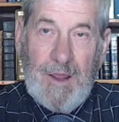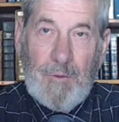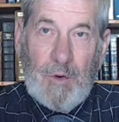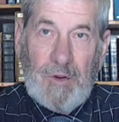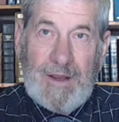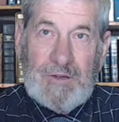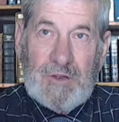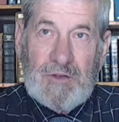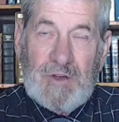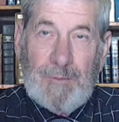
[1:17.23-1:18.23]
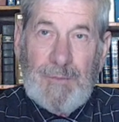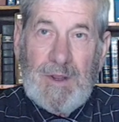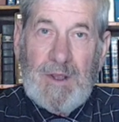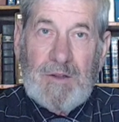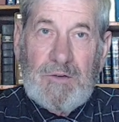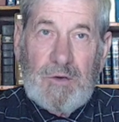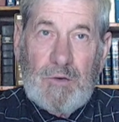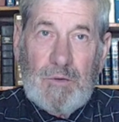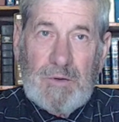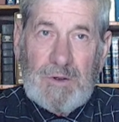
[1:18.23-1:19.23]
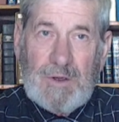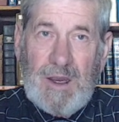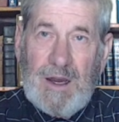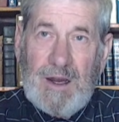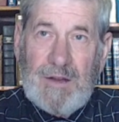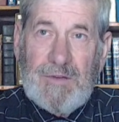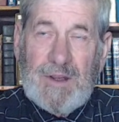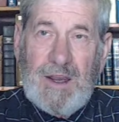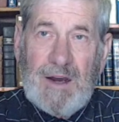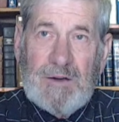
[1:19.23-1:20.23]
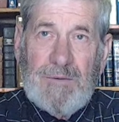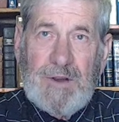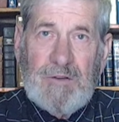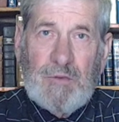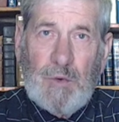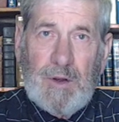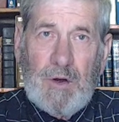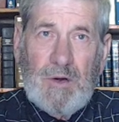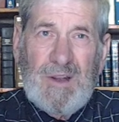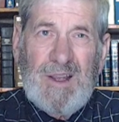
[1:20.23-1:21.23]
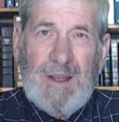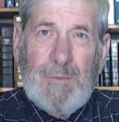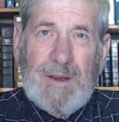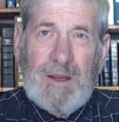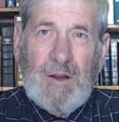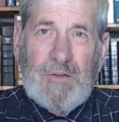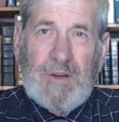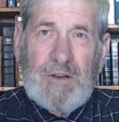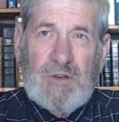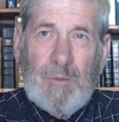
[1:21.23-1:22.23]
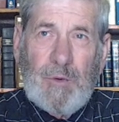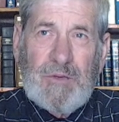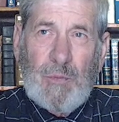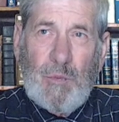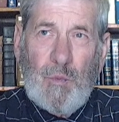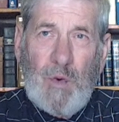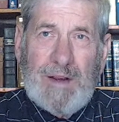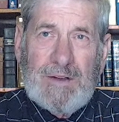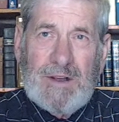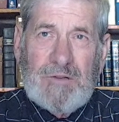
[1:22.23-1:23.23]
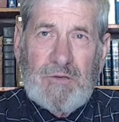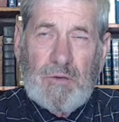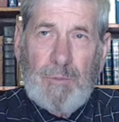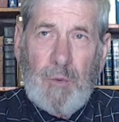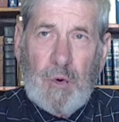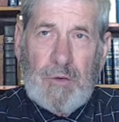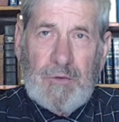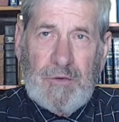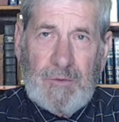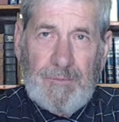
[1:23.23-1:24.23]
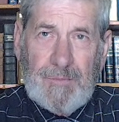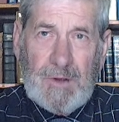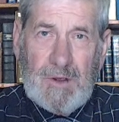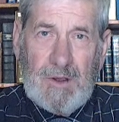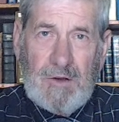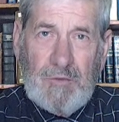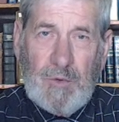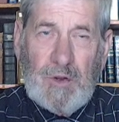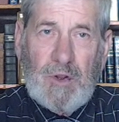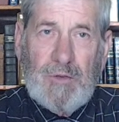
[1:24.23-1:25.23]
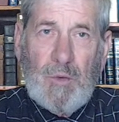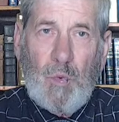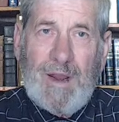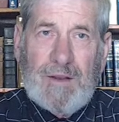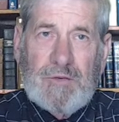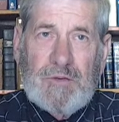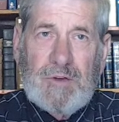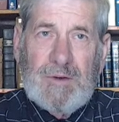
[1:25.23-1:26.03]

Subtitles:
relationship to God, the God of Israel, because Egypt was right next to borders Israel on the west.